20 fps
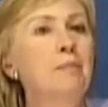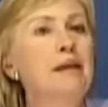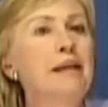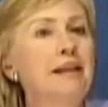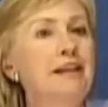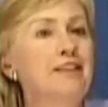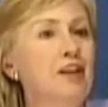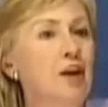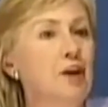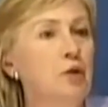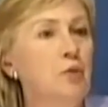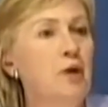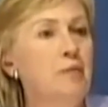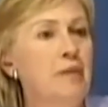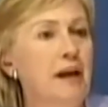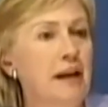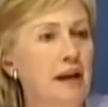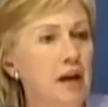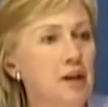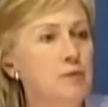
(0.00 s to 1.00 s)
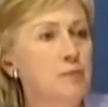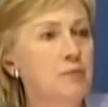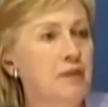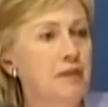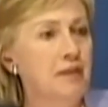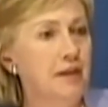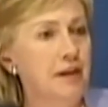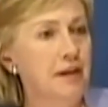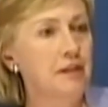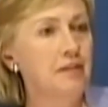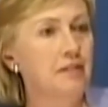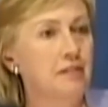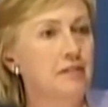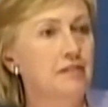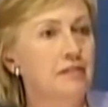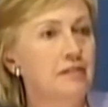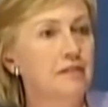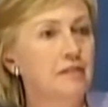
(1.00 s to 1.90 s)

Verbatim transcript: me to tell you what my husband thinks?